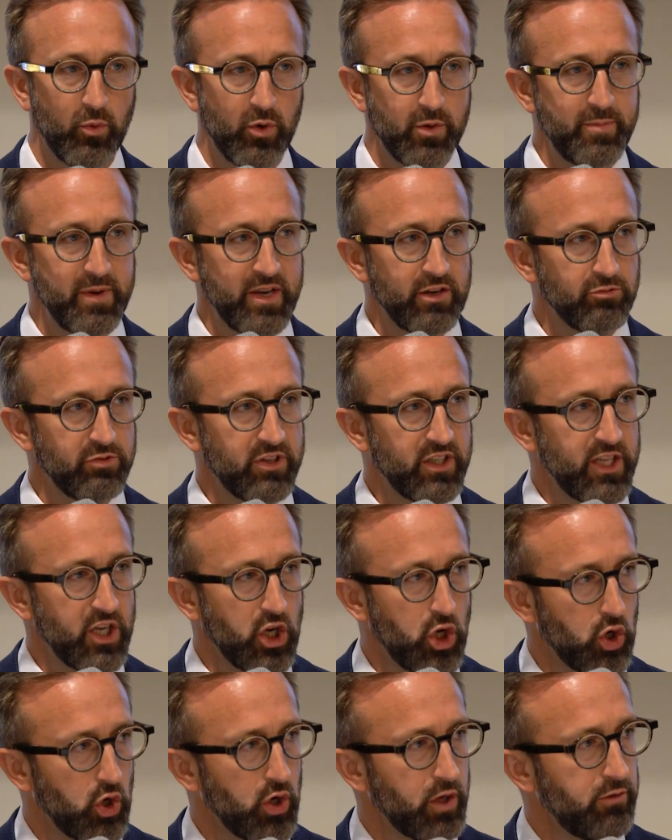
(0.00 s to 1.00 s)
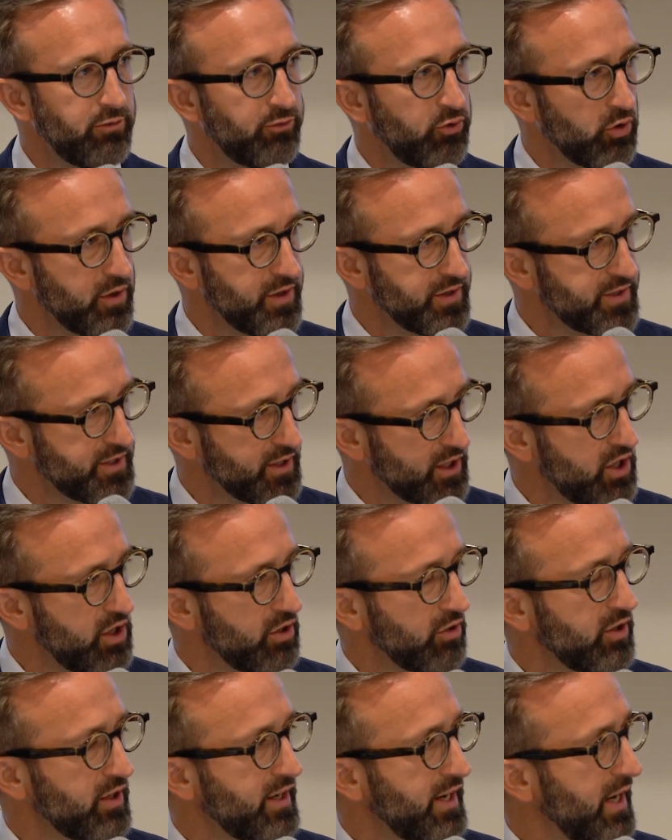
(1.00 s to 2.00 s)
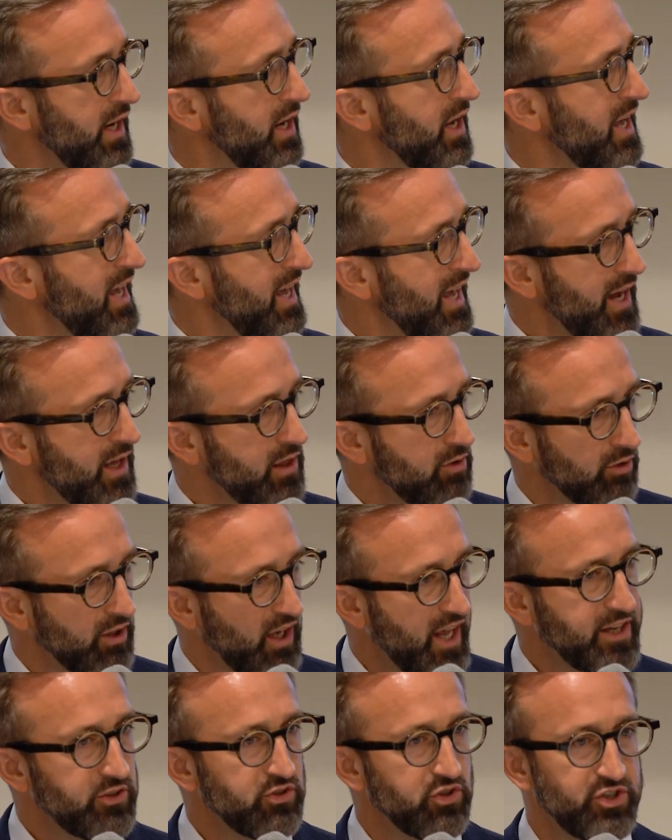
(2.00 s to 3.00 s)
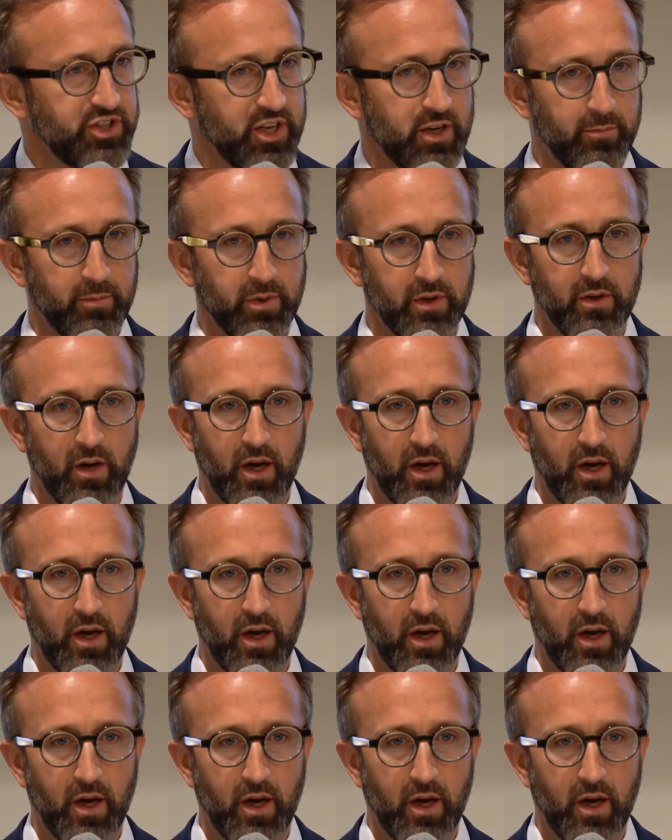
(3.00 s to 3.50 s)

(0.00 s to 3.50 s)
would be really good for the security and the relationship